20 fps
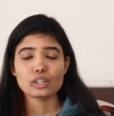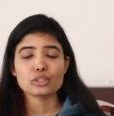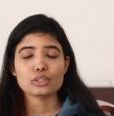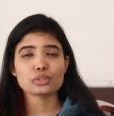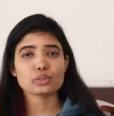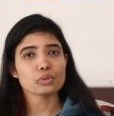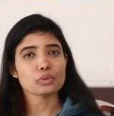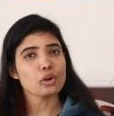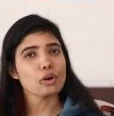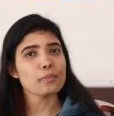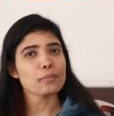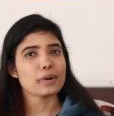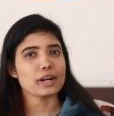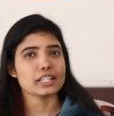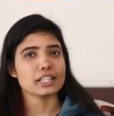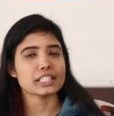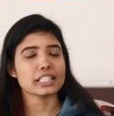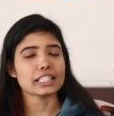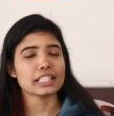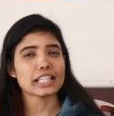So
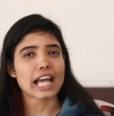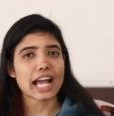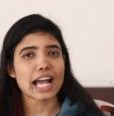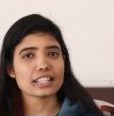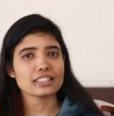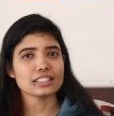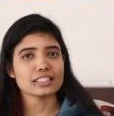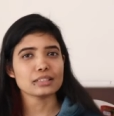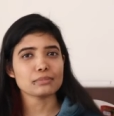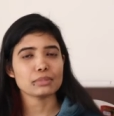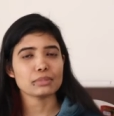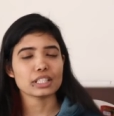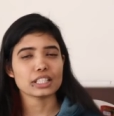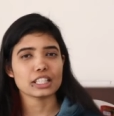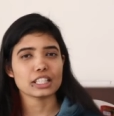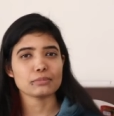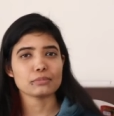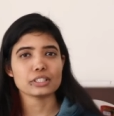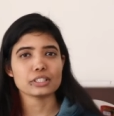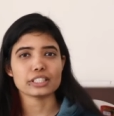much that it actually
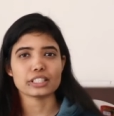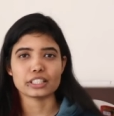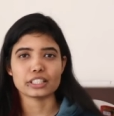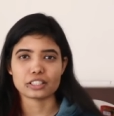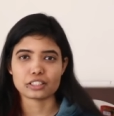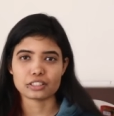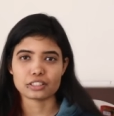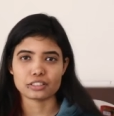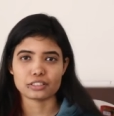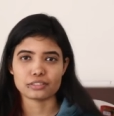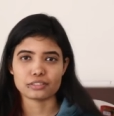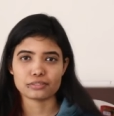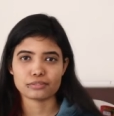became his addiction.